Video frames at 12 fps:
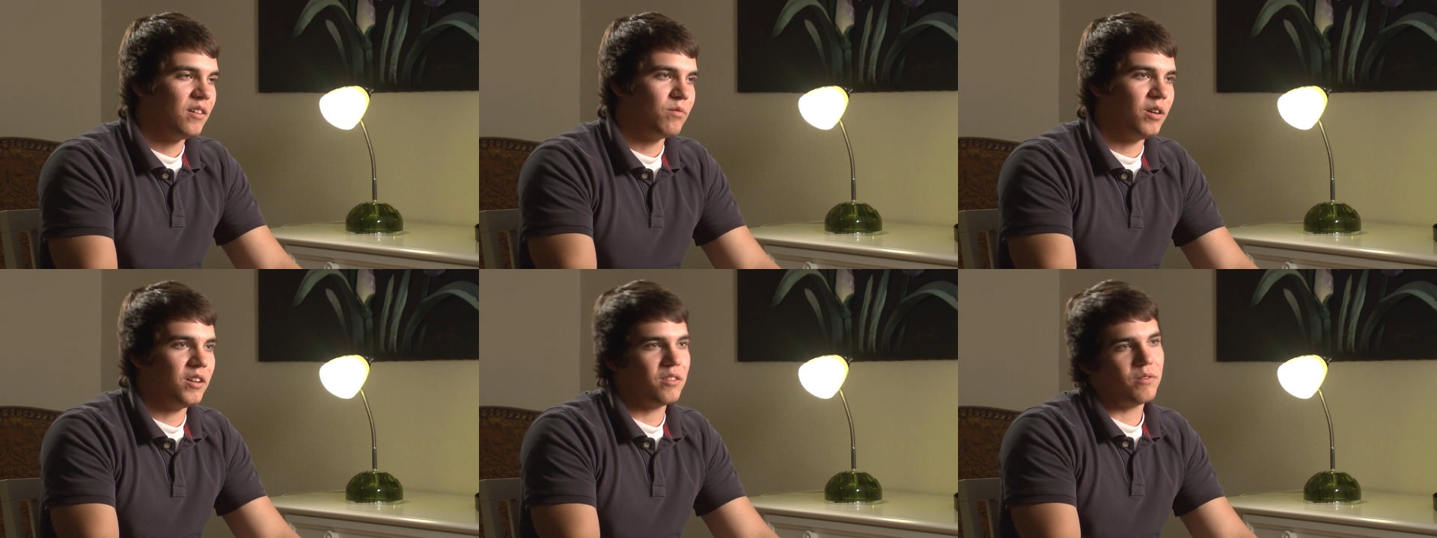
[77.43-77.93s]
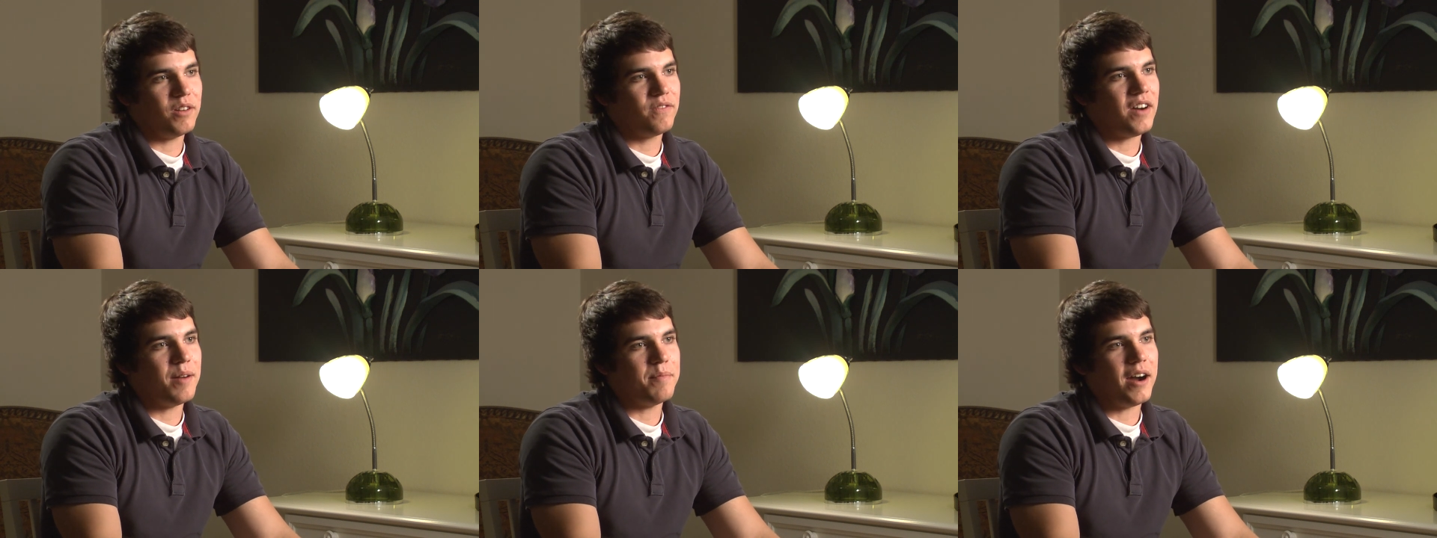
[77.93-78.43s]
running three to
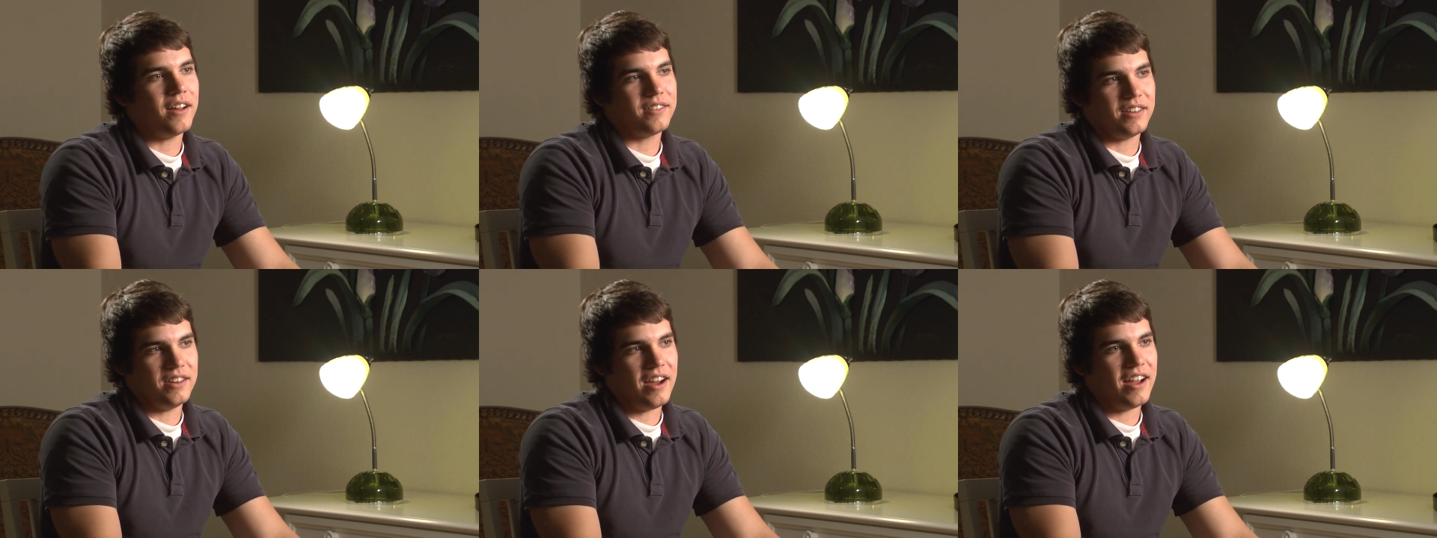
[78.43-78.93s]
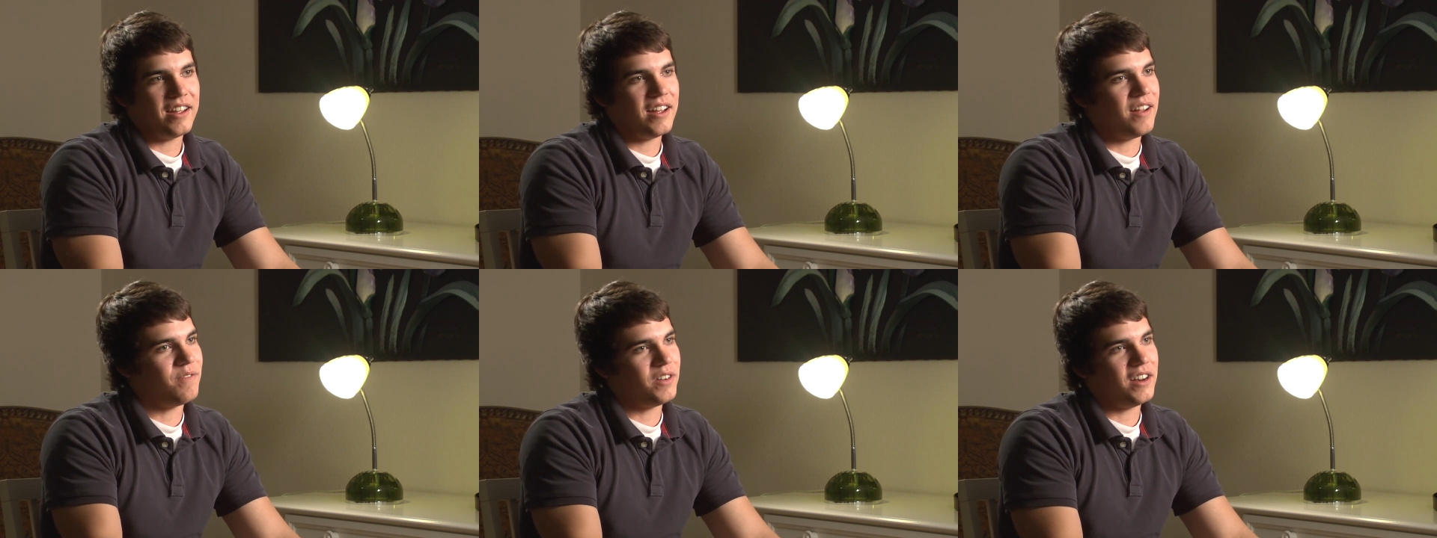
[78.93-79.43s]
five miles a night,
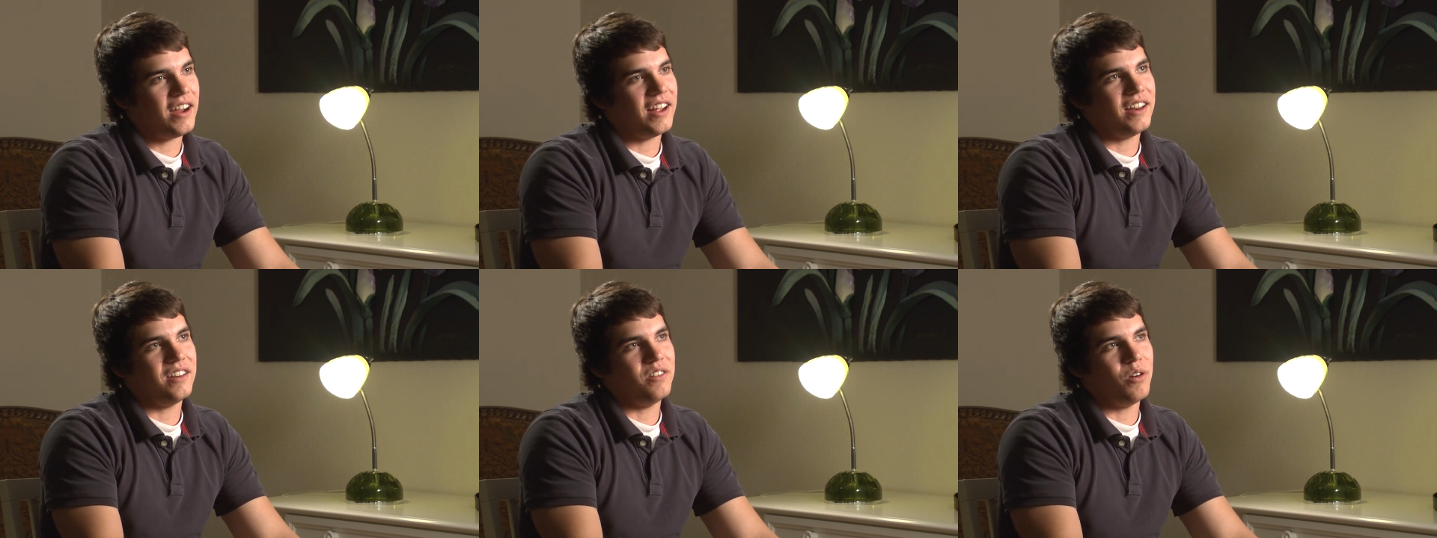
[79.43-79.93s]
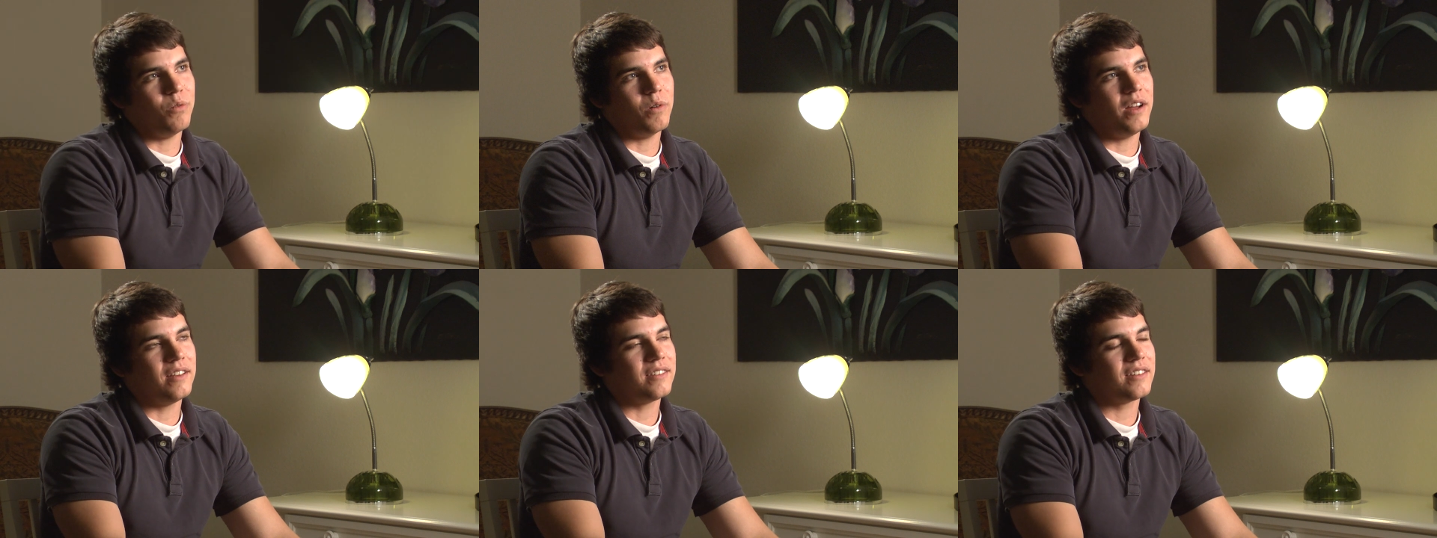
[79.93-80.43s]
every night, no
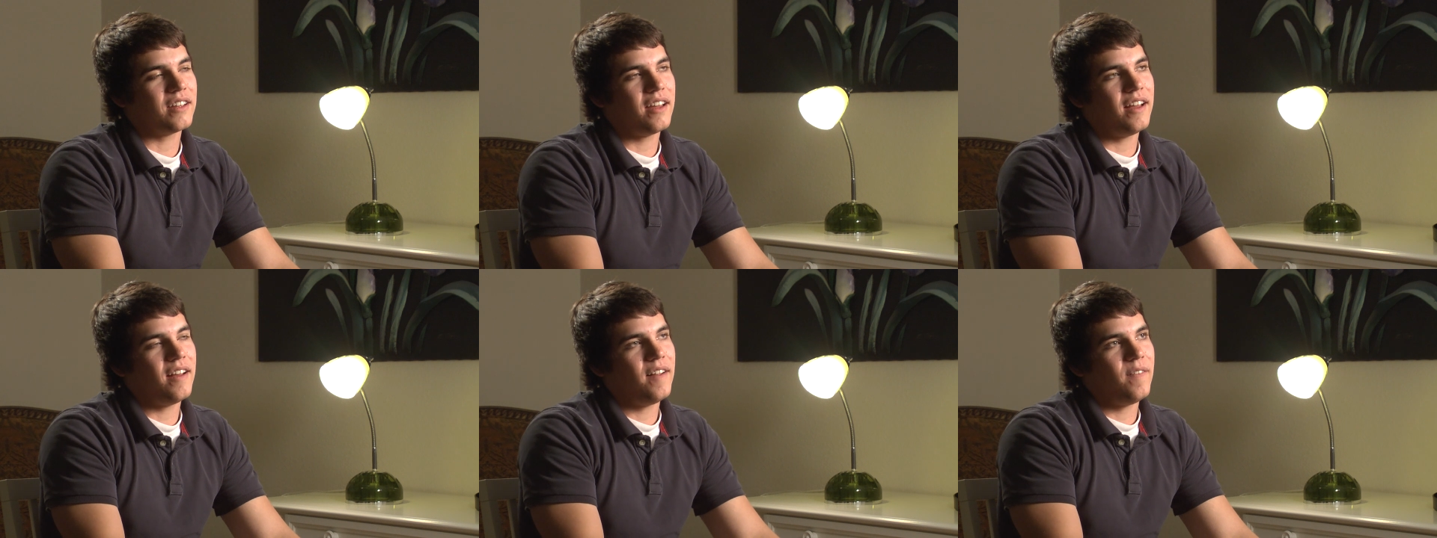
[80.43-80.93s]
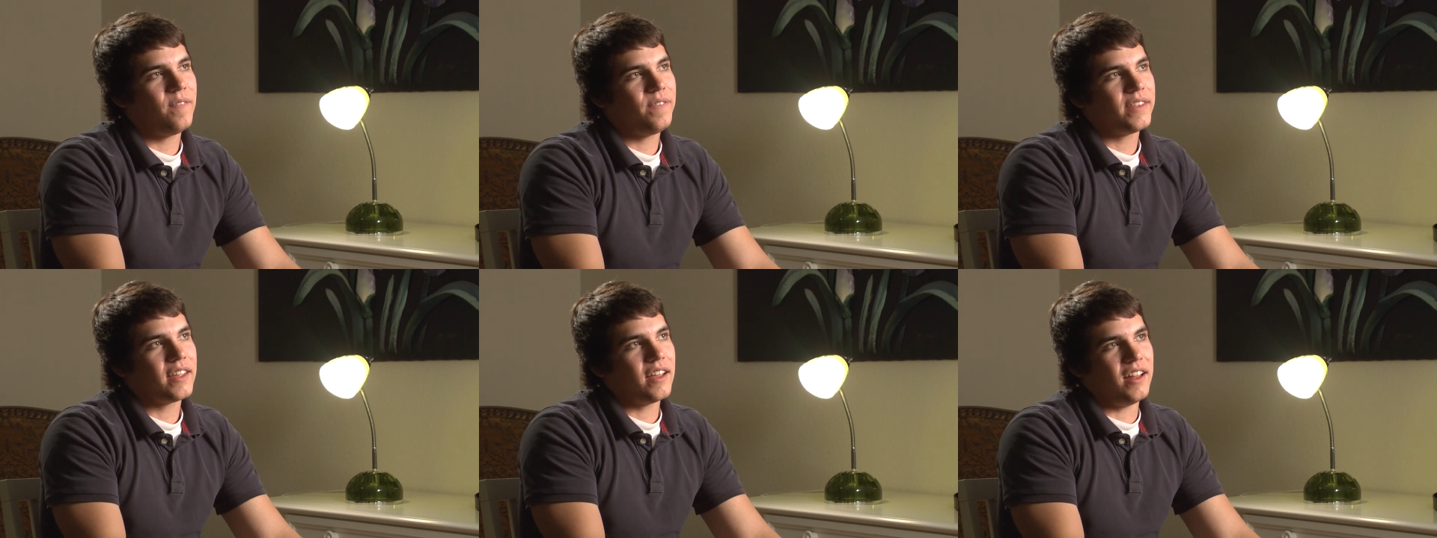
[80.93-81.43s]
rest.
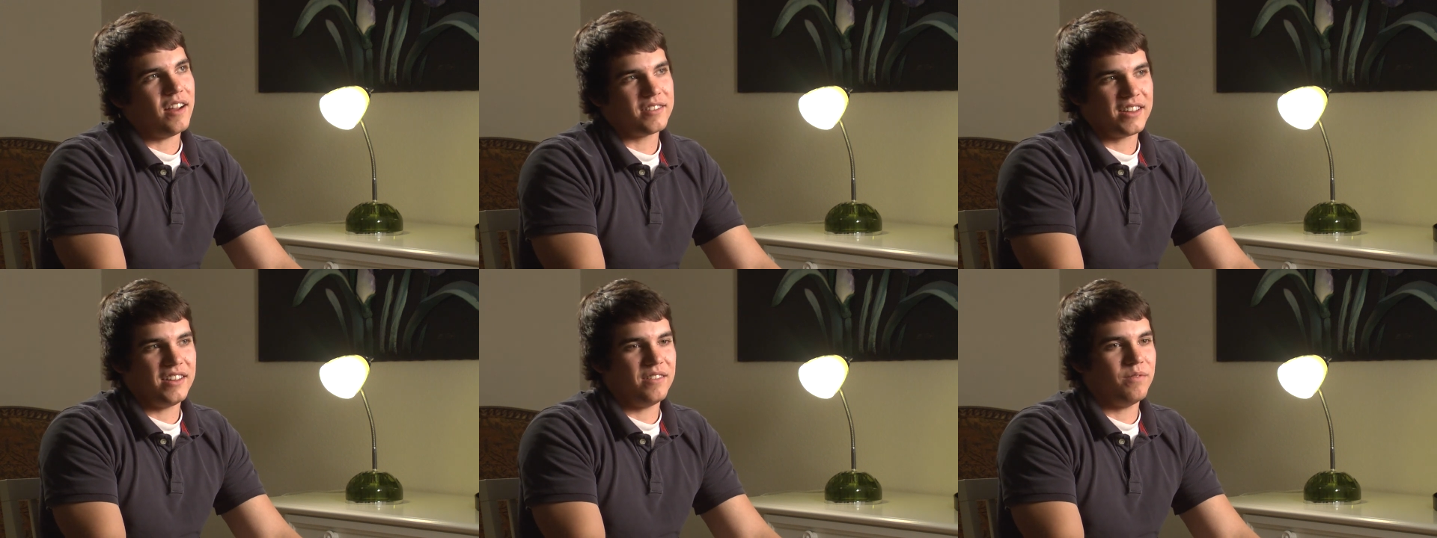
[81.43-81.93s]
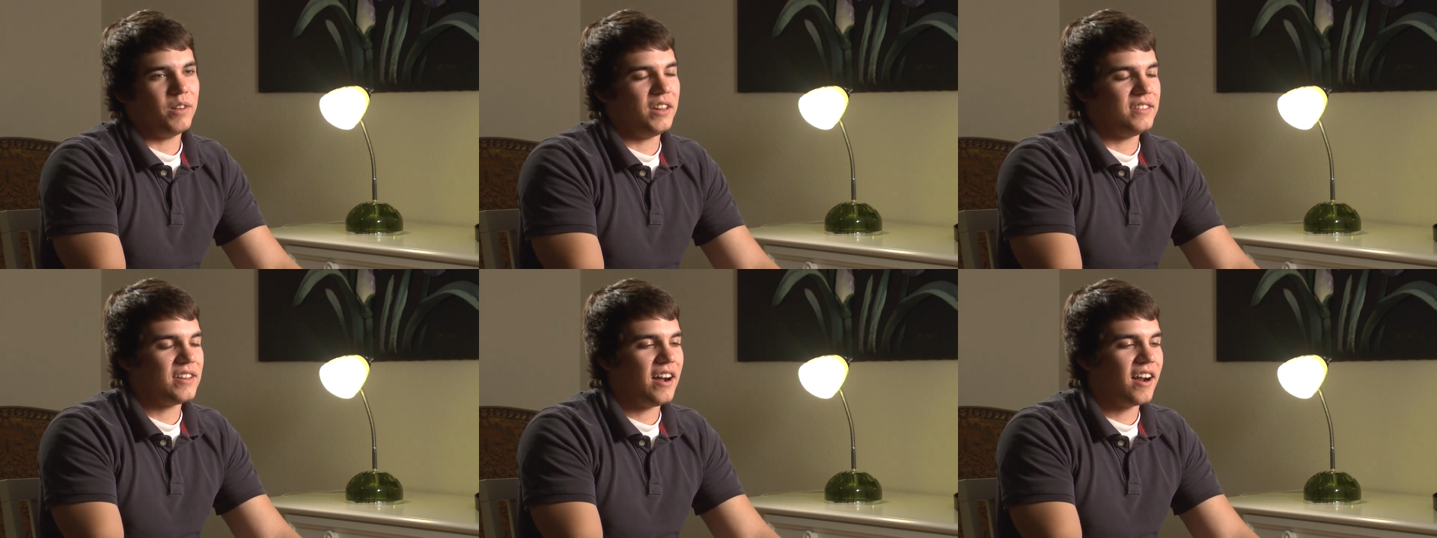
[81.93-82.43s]
And I was getting
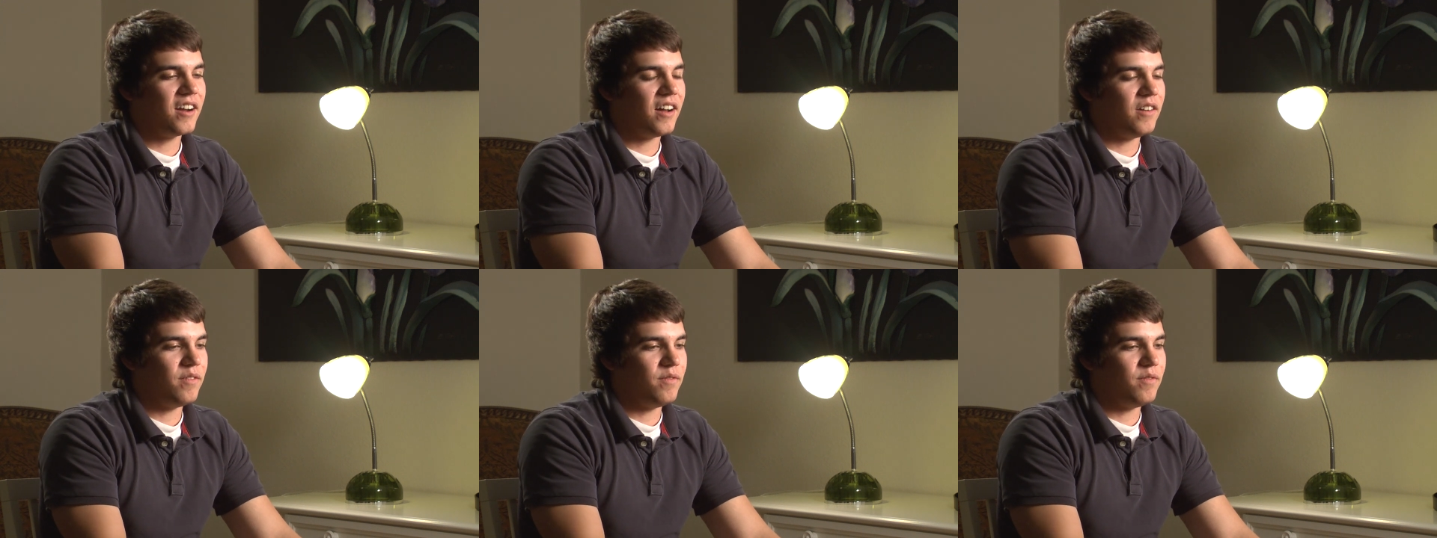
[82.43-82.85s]
really tired. I'd